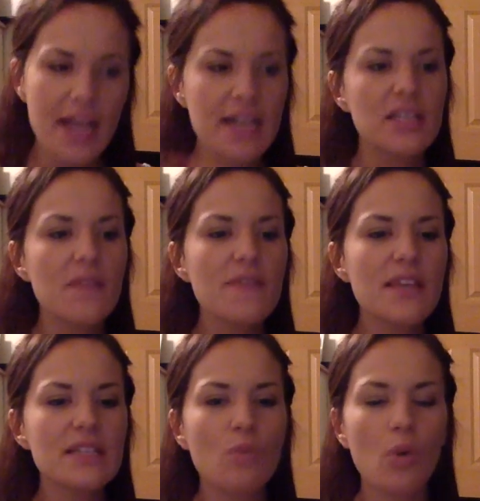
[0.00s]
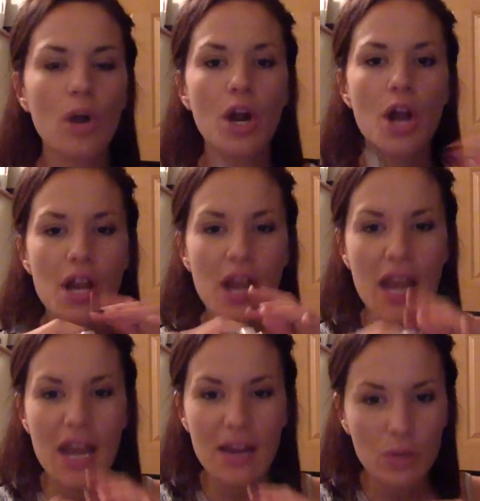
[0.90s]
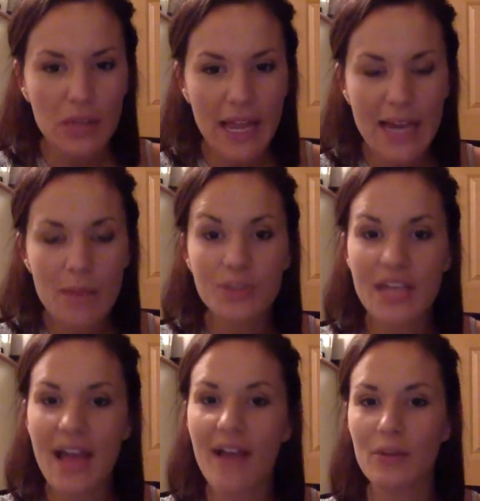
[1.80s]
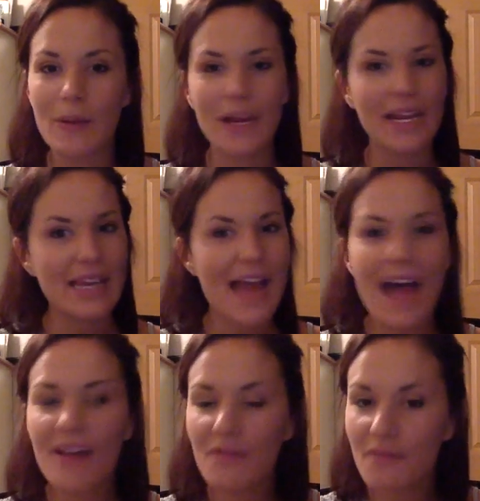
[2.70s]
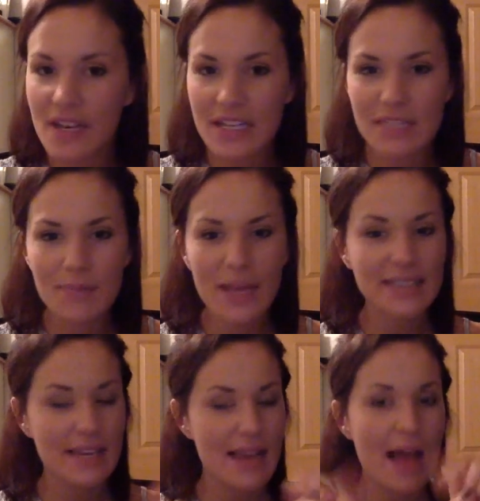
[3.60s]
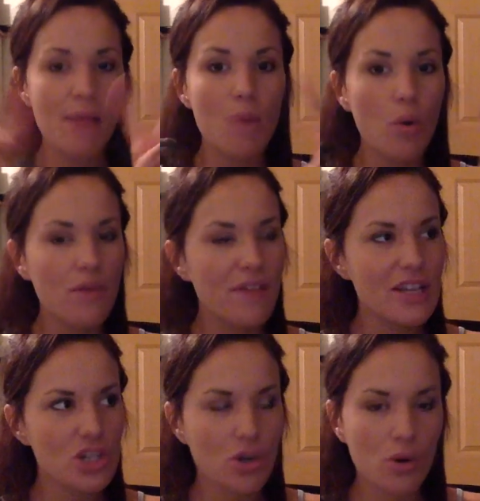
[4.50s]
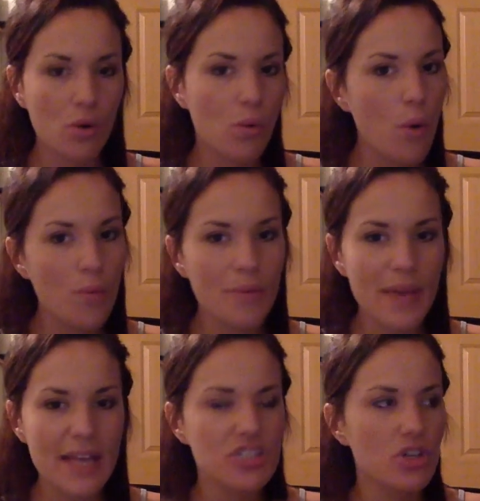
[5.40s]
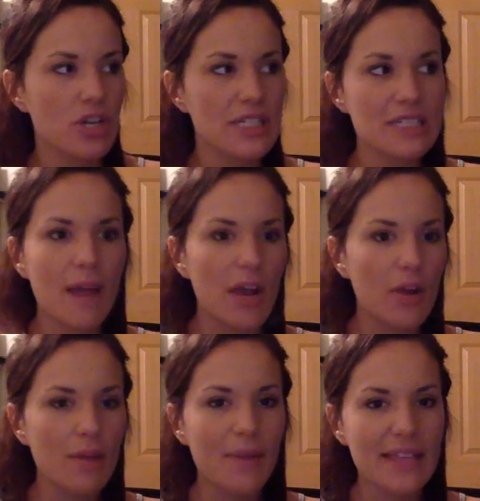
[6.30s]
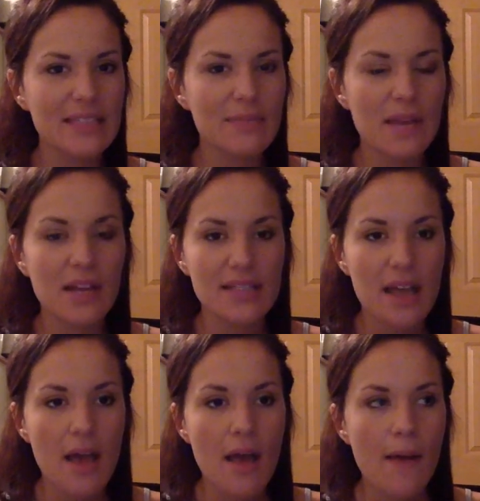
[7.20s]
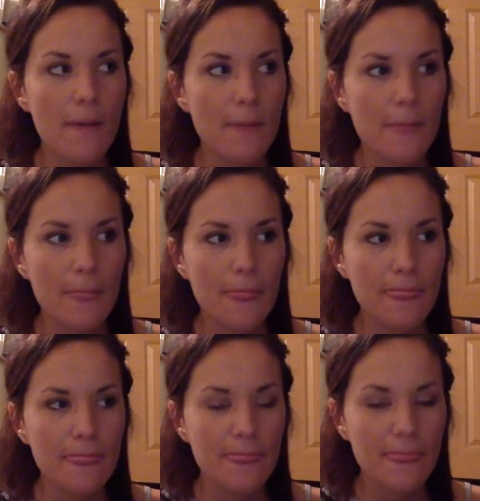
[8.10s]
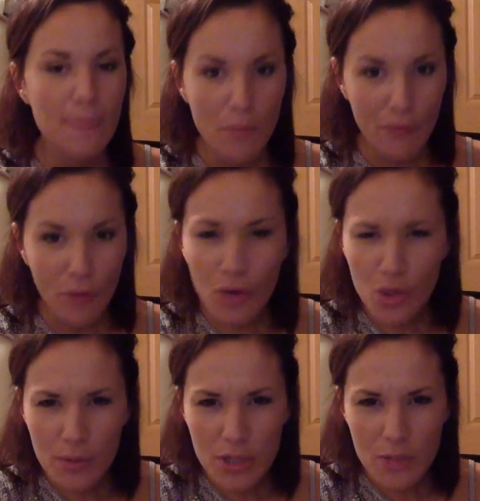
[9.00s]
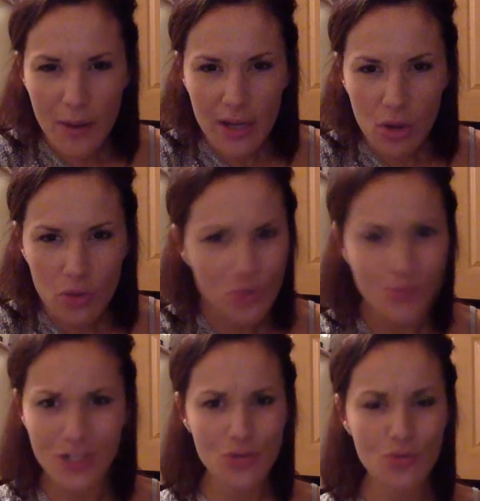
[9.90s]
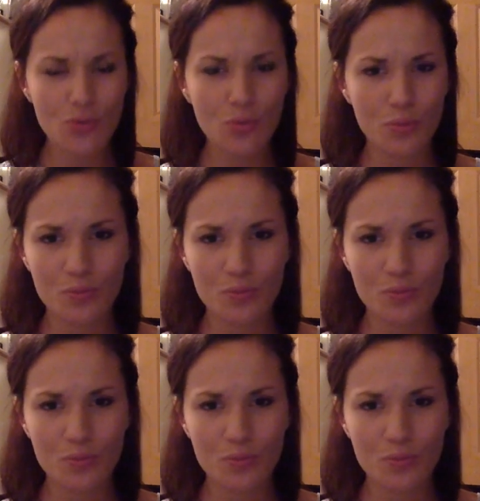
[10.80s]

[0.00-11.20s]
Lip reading: Stuff that is more relatable to everybody, not fitness based and not motivational quote based or inspiring based. Because before you were a Beachbody coach, did you